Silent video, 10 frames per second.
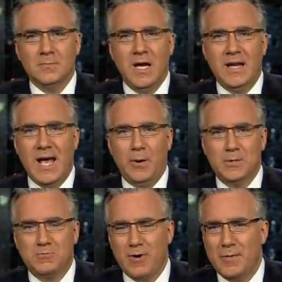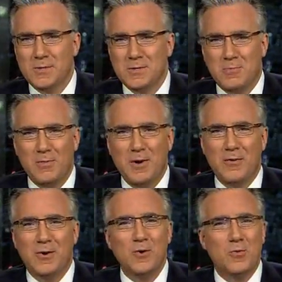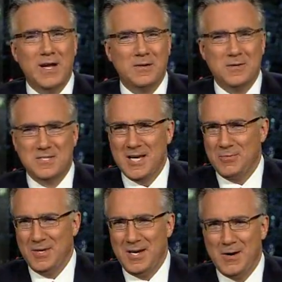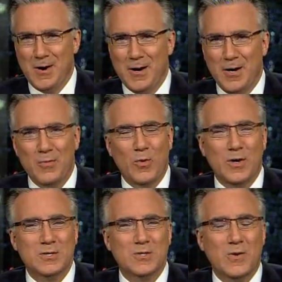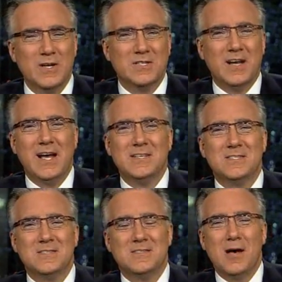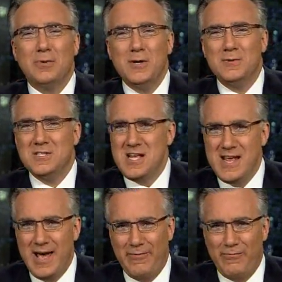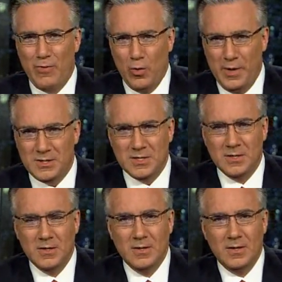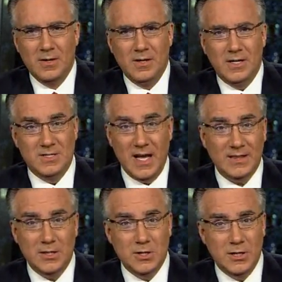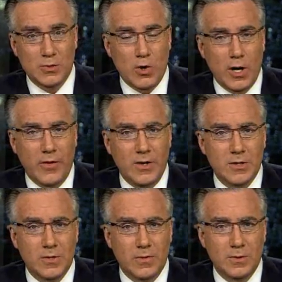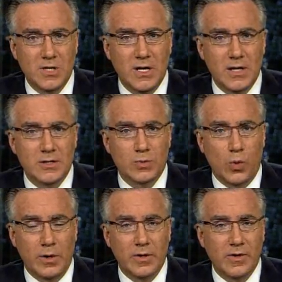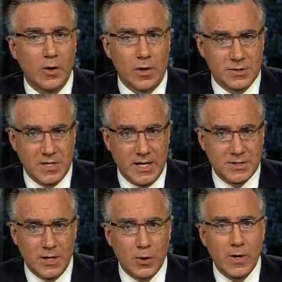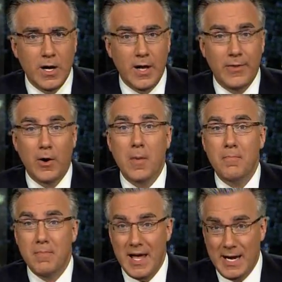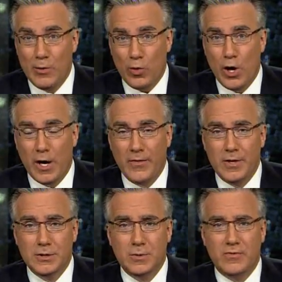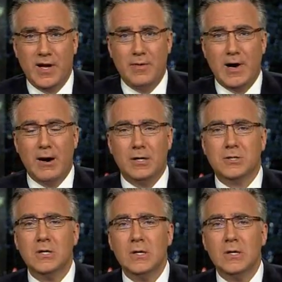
And now, as promised, the premiere of a new regular segment here. Our number one story tonight's WTF moment. It is not that she is wrong on the issue, though she is. One thing all sides can agree on, there are many wrong on the issue of gay marriage.